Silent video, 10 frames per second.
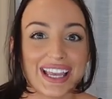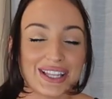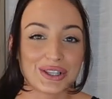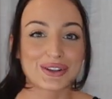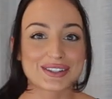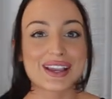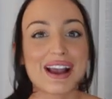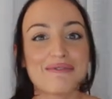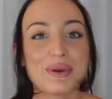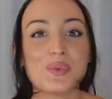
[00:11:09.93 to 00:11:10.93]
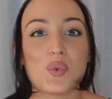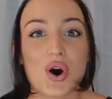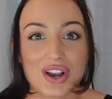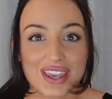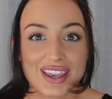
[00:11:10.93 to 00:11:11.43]
it looks like I've been
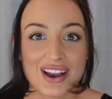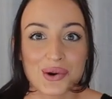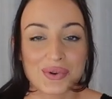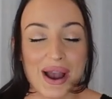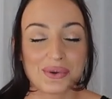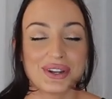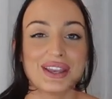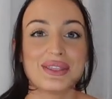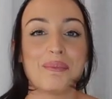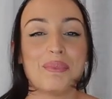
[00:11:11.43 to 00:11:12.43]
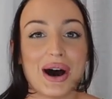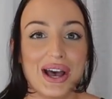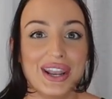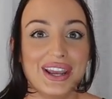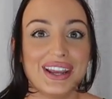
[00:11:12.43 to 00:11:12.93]
walking around in the
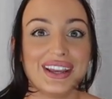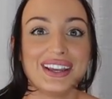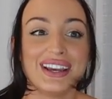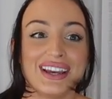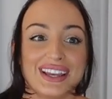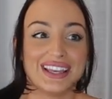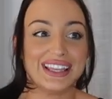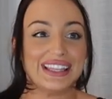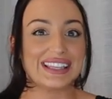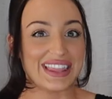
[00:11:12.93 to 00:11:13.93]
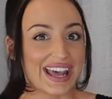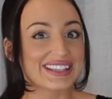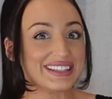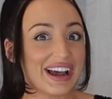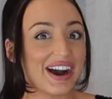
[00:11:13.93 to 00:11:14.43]
mud. Like
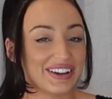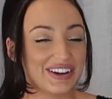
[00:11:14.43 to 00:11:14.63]
that is not